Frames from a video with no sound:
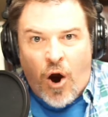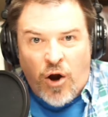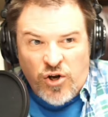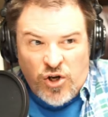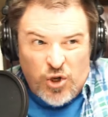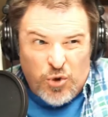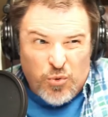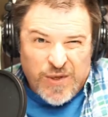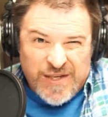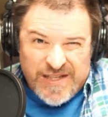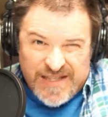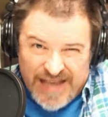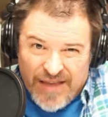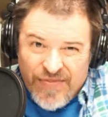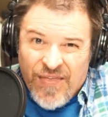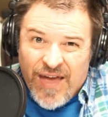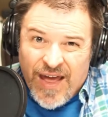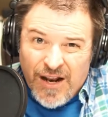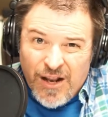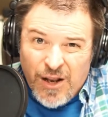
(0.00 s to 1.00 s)
Do you
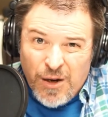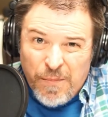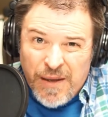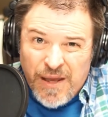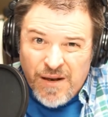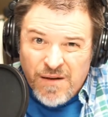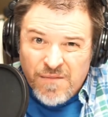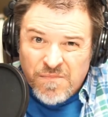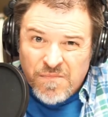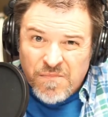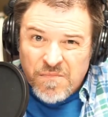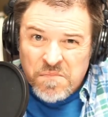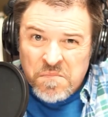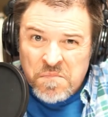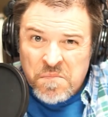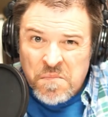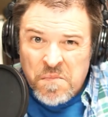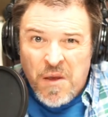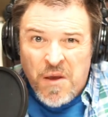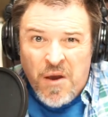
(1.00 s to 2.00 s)
resent that a little bit?
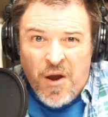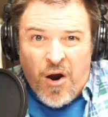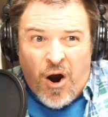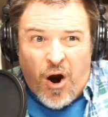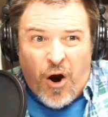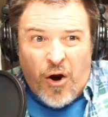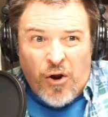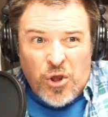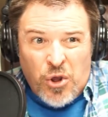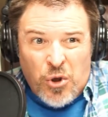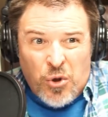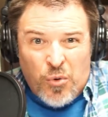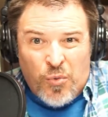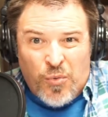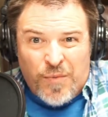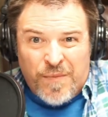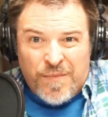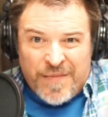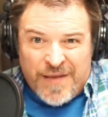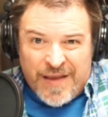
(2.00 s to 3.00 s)
Are
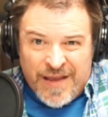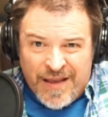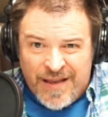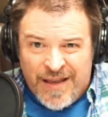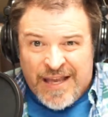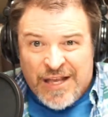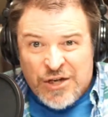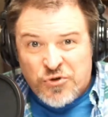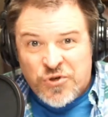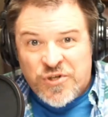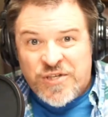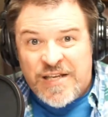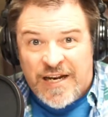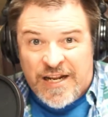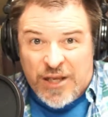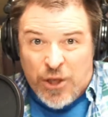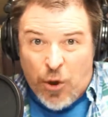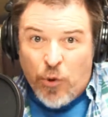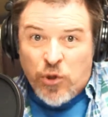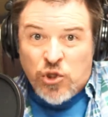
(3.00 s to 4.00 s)
you interested
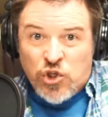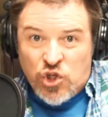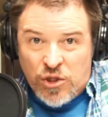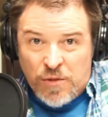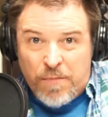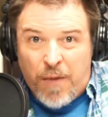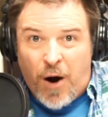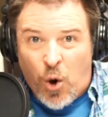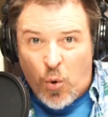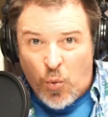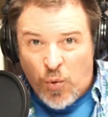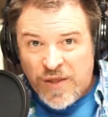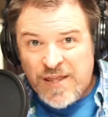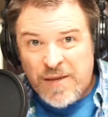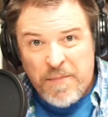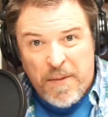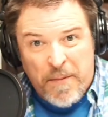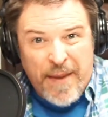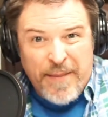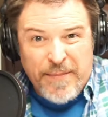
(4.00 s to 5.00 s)
in going to the bar with
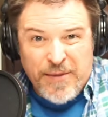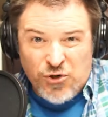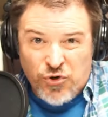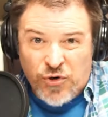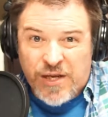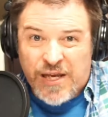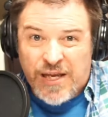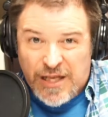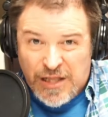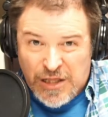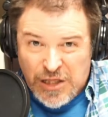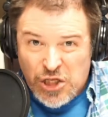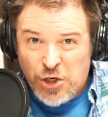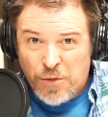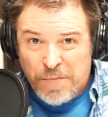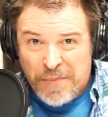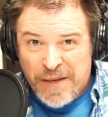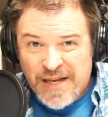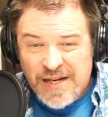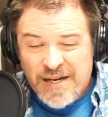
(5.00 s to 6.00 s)
them and maybe drinking a little
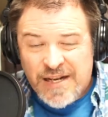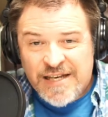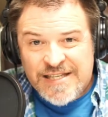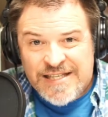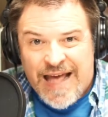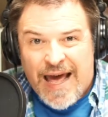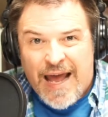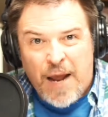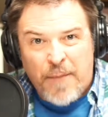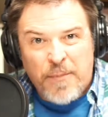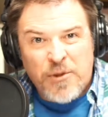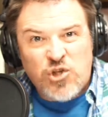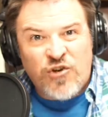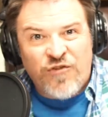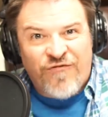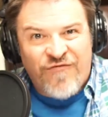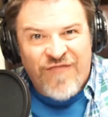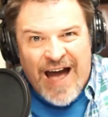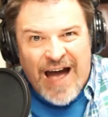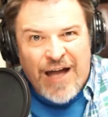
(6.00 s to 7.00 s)
bit? Is that how much you
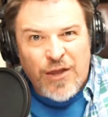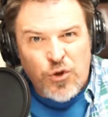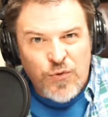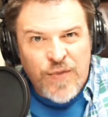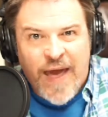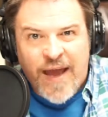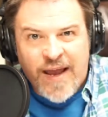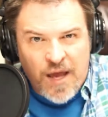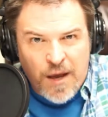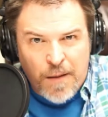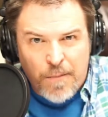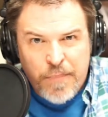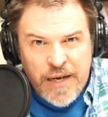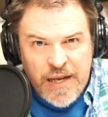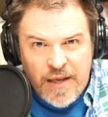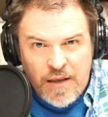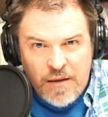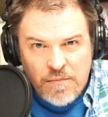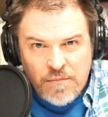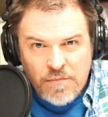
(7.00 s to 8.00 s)
value that
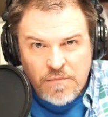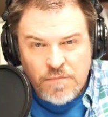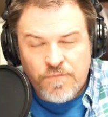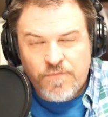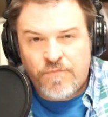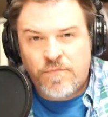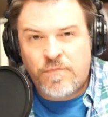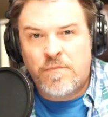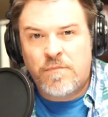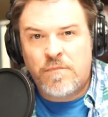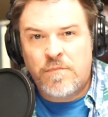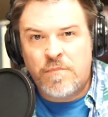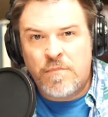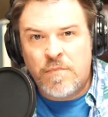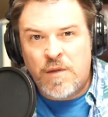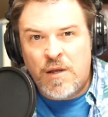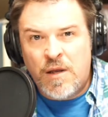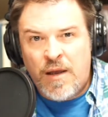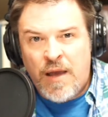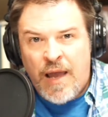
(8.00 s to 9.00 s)
company?
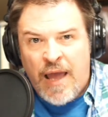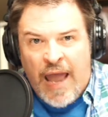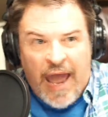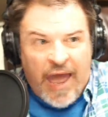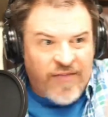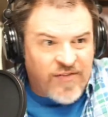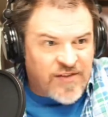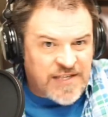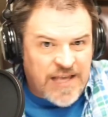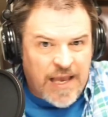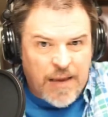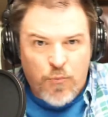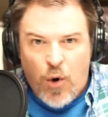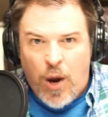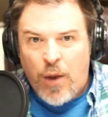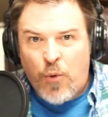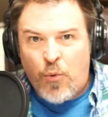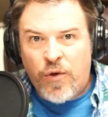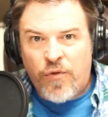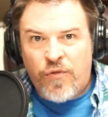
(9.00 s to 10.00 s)
And the same
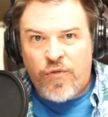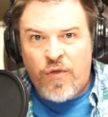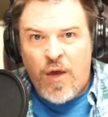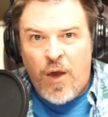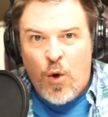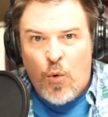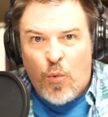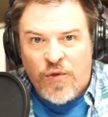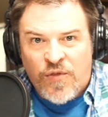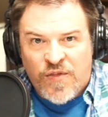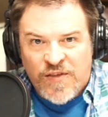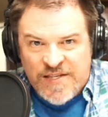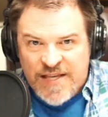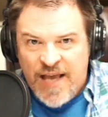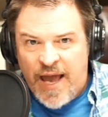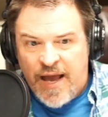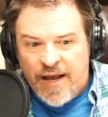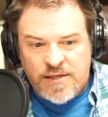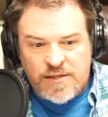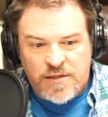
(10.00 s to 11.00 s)
way with
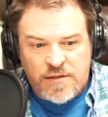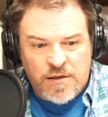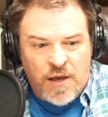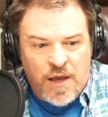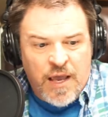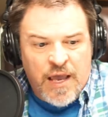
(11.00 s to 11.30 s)
sex.